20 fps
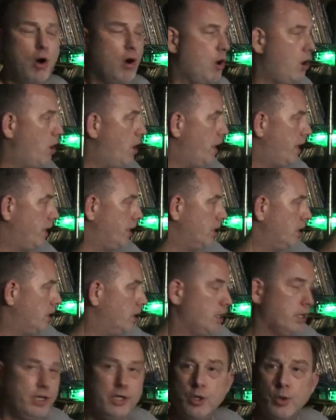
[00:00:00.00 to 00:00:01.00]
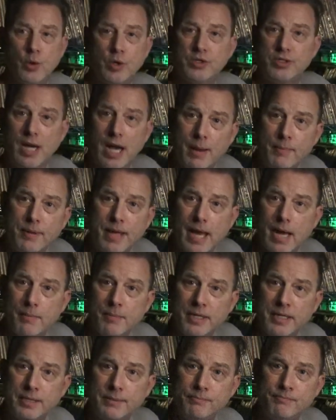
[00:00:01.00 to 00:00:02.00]
on your top
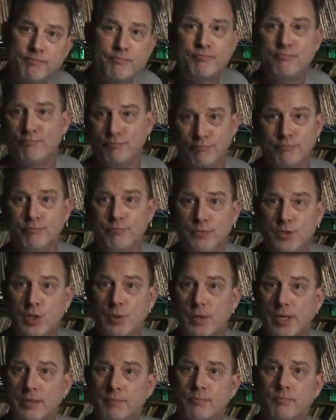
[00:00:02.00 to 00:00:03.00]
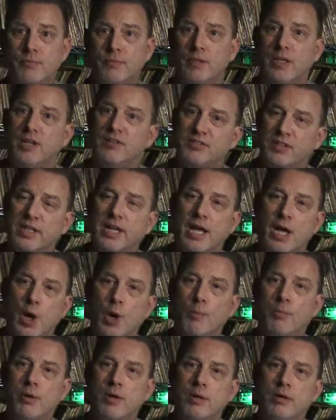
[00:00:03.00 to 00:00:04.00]
cabinet, do it. It's going to
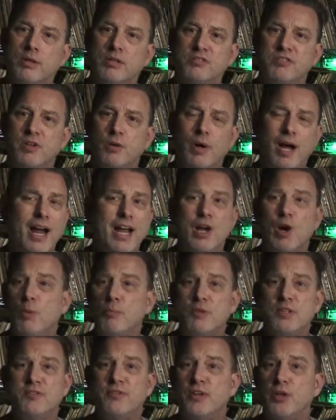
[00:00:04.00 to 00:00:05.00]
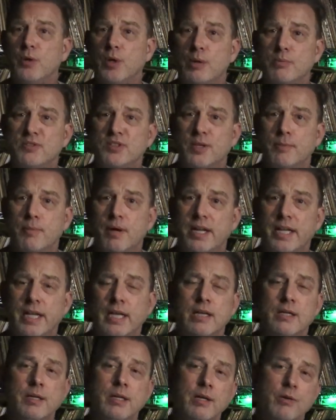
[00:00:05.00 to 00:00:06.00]
help. So I hope this video helps
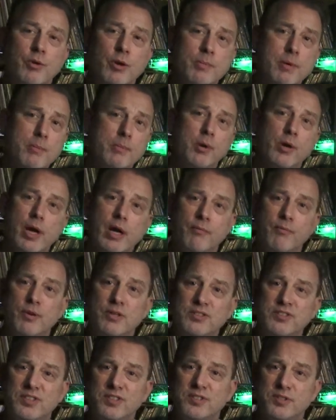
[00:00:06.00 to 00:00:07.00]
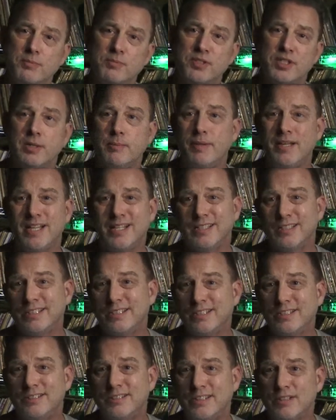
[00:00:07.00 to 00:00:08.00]
somebody. Remember, every system is going to be a
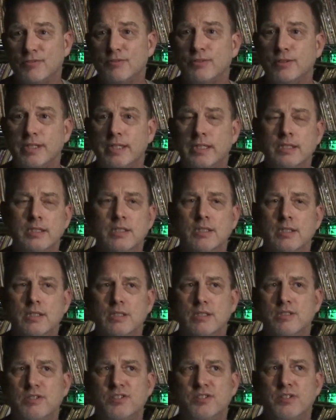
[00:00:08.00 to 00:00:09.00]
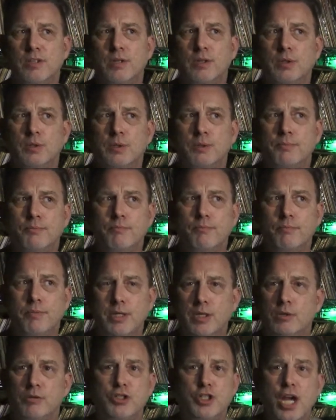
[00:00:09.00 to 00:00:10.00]
little different. So, you
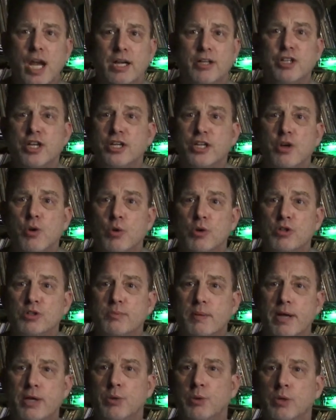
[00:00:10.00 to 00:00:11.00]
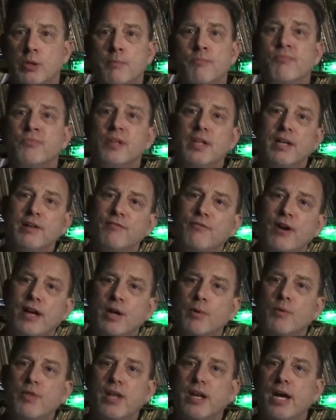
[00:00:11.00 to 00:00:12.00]
know, check. Check your owner's manual and find
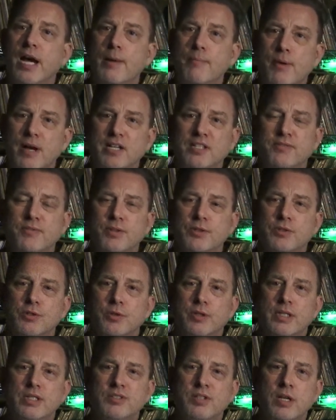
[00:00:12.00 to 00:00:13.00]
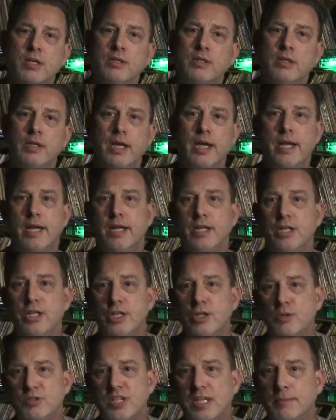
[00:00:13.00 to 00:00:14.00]
out where that high pass filter is and
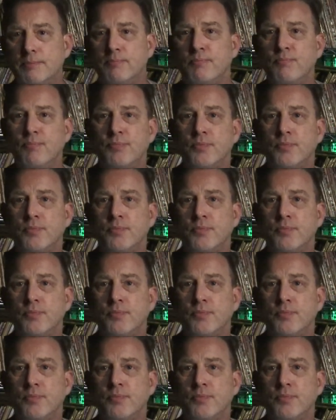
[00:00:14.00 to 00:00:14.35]
use it.